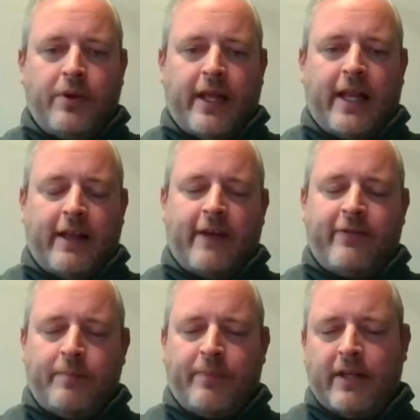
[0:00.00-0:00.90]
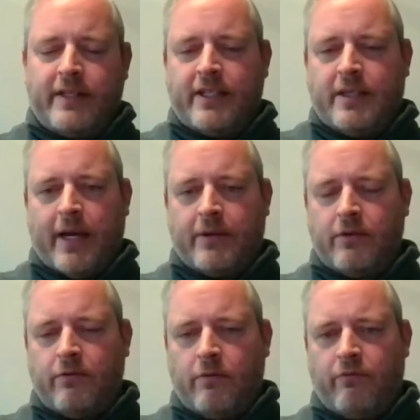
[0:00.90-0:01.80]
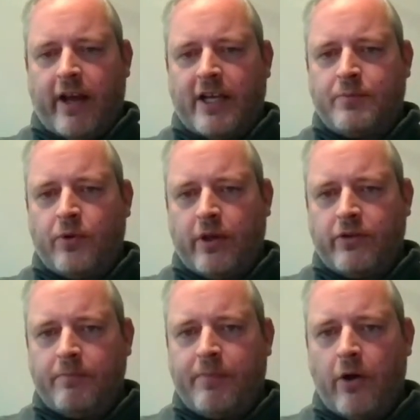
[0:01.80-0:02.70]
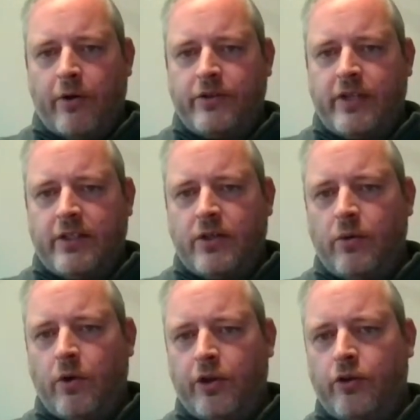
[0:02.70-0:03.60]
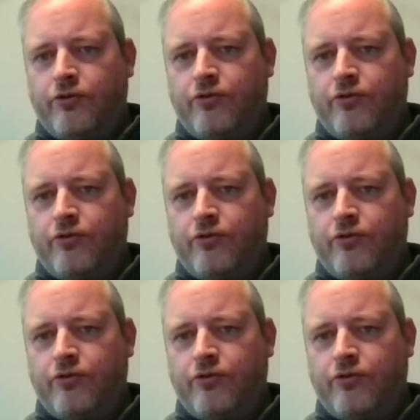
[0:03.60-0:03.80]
but then they have the ability to be able to re-export those components into other